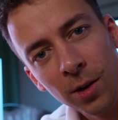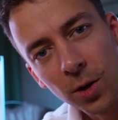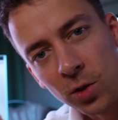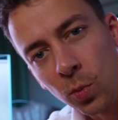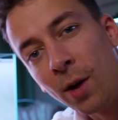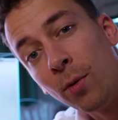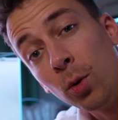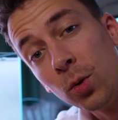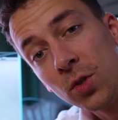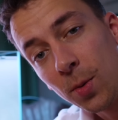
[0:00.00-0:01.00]
Okay, so we have our
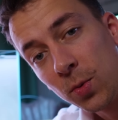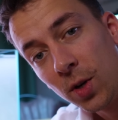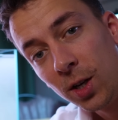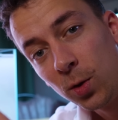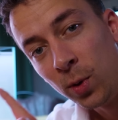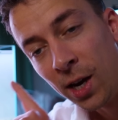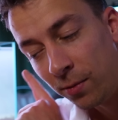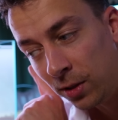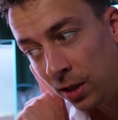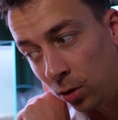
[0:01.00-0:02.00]
old substrate, we
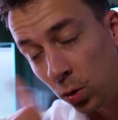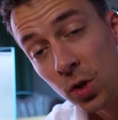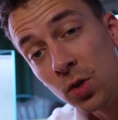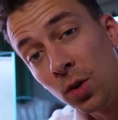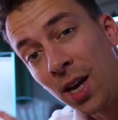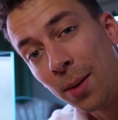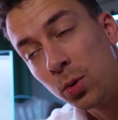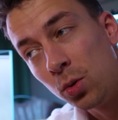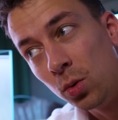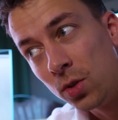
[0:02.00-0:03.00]
have the nutrition
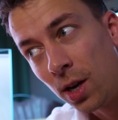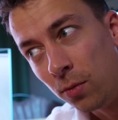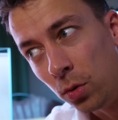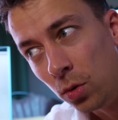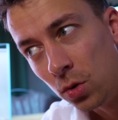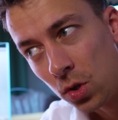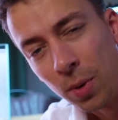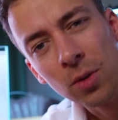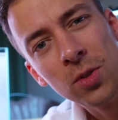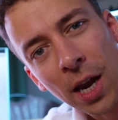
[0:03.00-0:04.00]
capsules. I've used
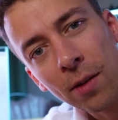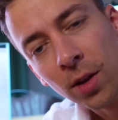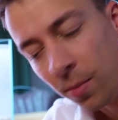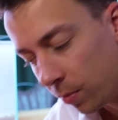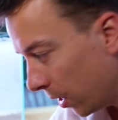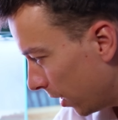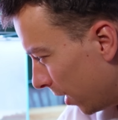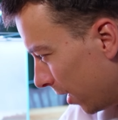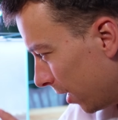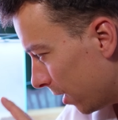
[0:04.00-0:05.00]
about 10 of them.
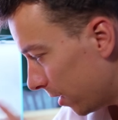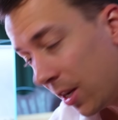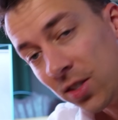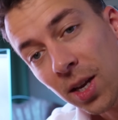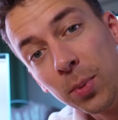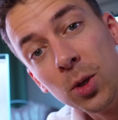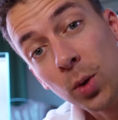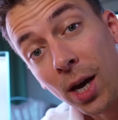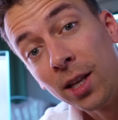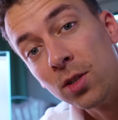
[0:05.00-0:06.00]
Last step is
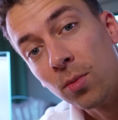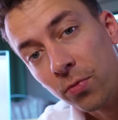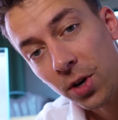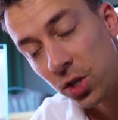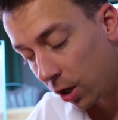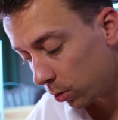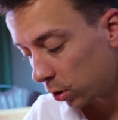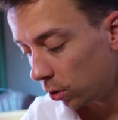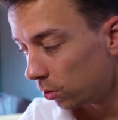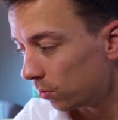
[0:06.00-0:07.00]
to add in some fresh
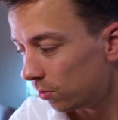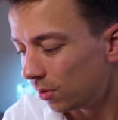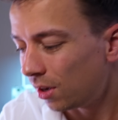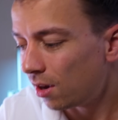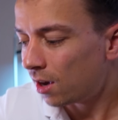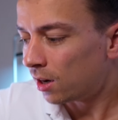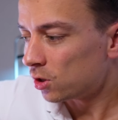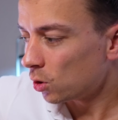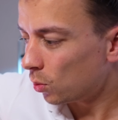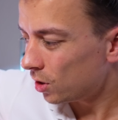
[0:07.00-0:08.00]
Aquasoil. And
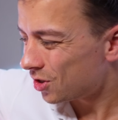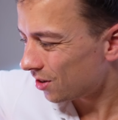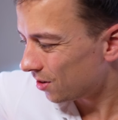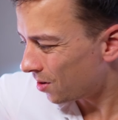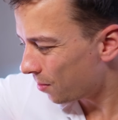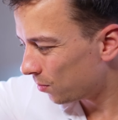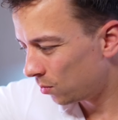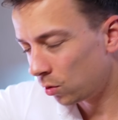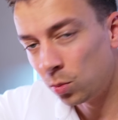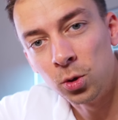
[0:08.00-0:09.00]
as always,
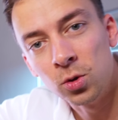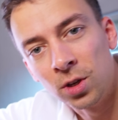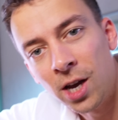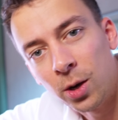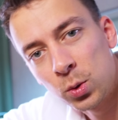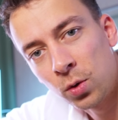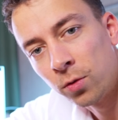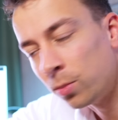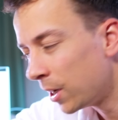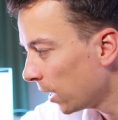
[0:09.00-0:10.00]
I'm going to be using the Aquasoil
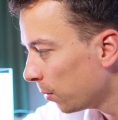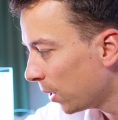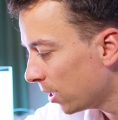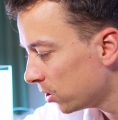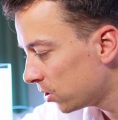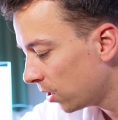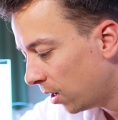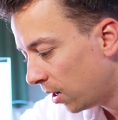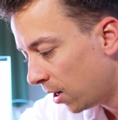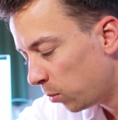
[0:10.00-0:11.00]
from Dental Plants.
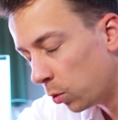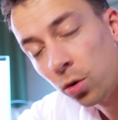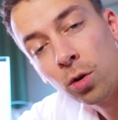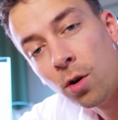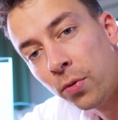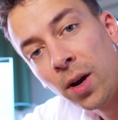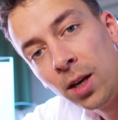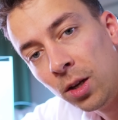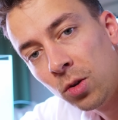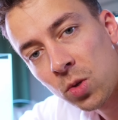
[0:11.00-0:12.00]
Not going to go for
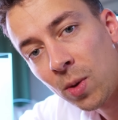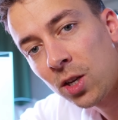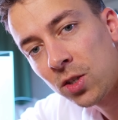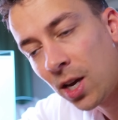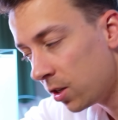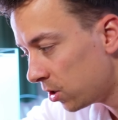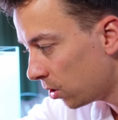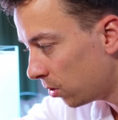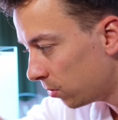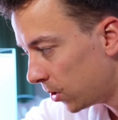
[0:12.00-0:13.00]
any cosmetic scent,
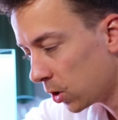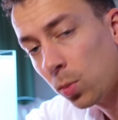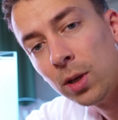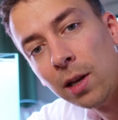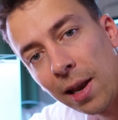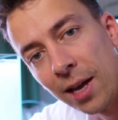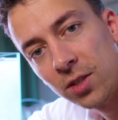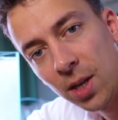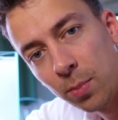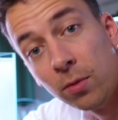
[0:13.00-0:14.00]
so this will be the
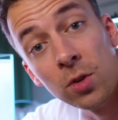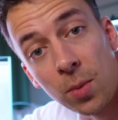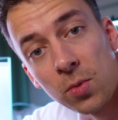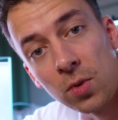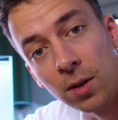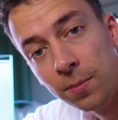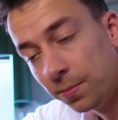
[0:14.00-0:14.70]
last step of the substrate.